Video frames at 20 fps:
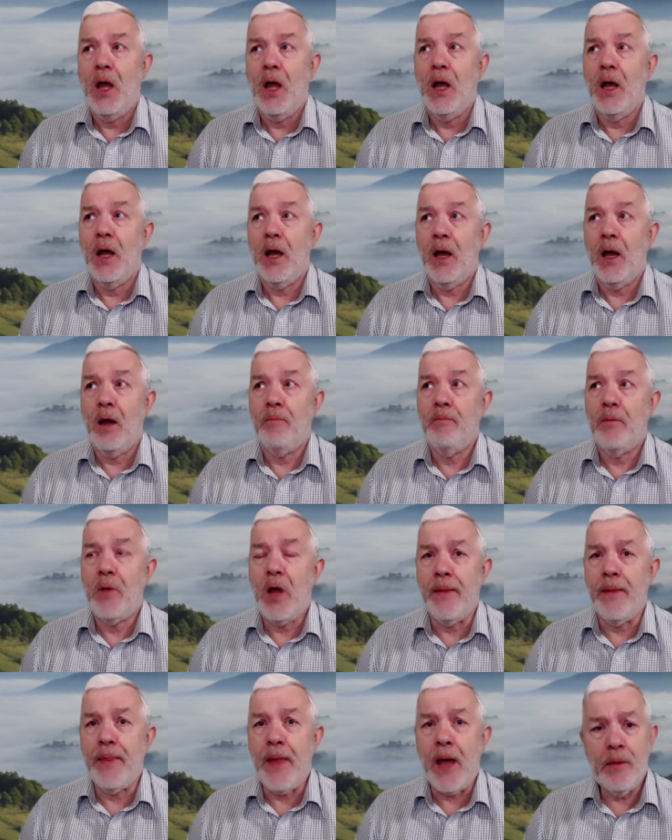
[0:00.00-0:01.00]
Um,
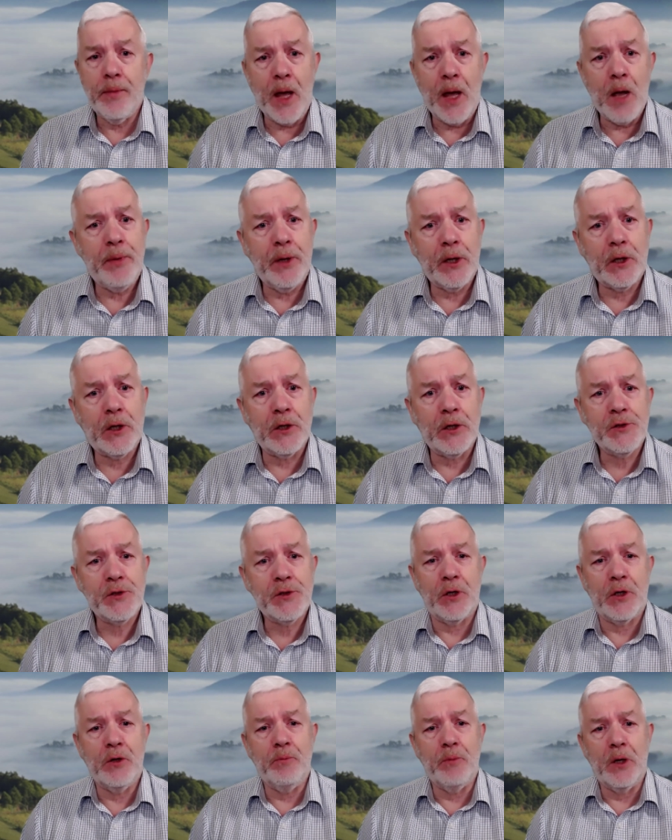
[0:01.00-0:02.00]
and that, that bit
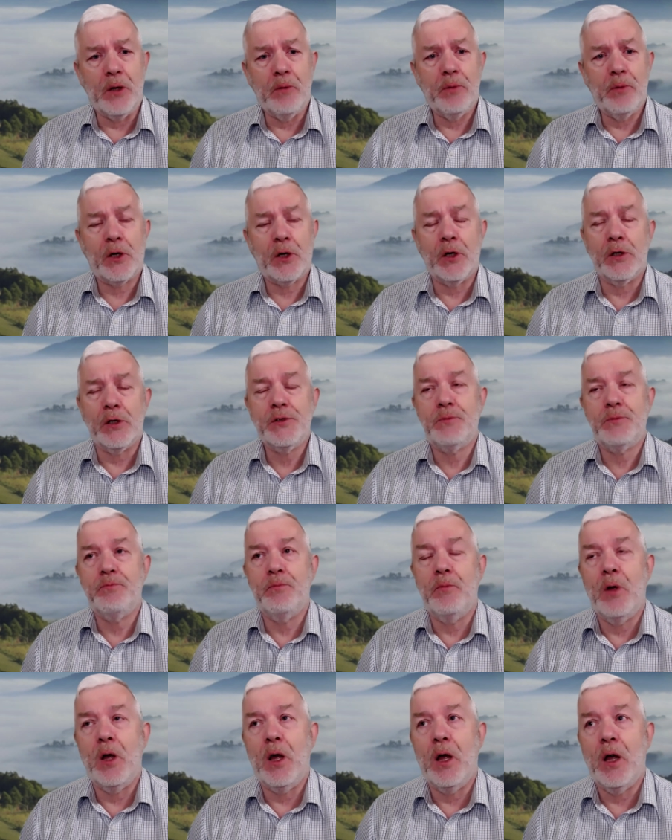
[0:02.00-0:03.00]
concerned me because
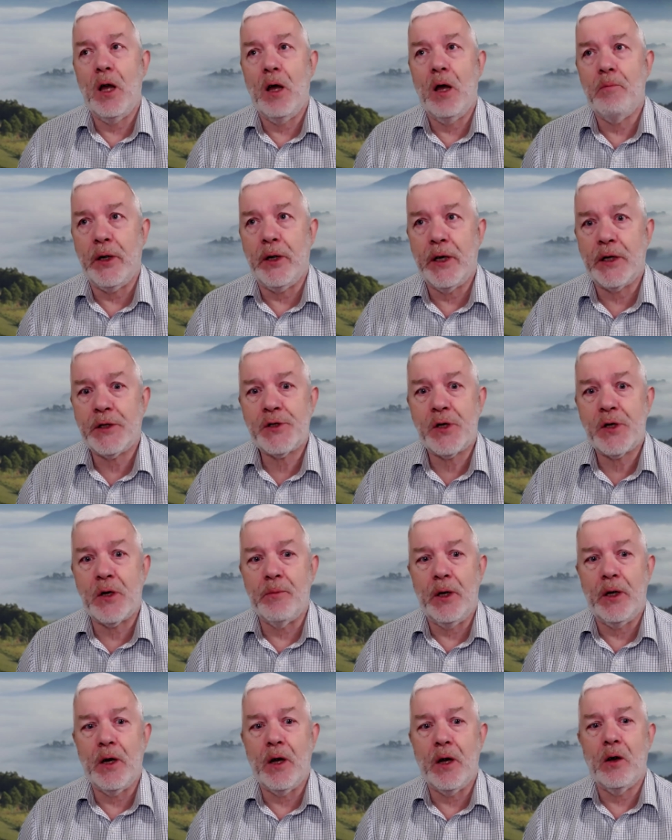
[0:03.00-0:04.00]
uh, my next
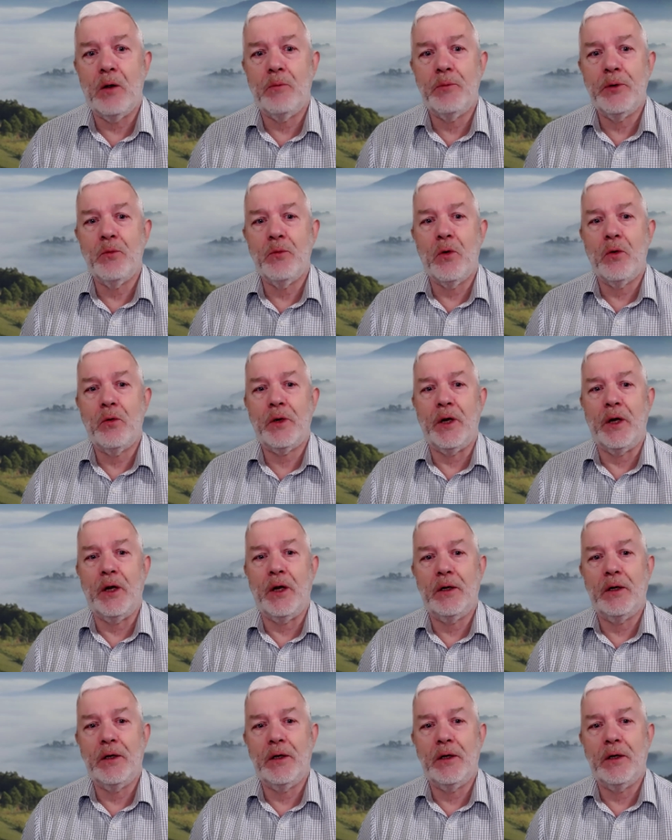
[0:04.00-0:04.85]
Camino, I'll be walking